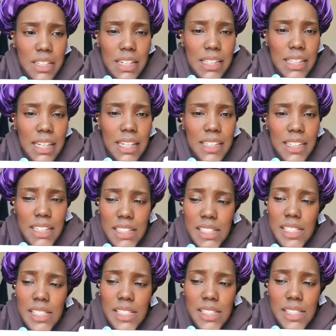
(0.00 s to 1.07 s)
like that.
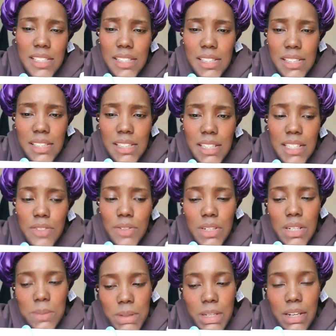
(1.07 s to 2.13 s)
It's
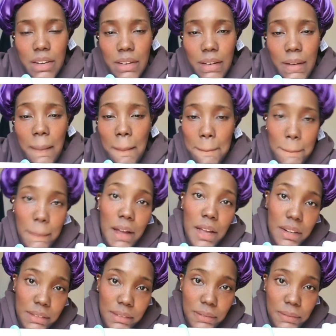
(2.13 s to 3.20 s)
really upsetting. But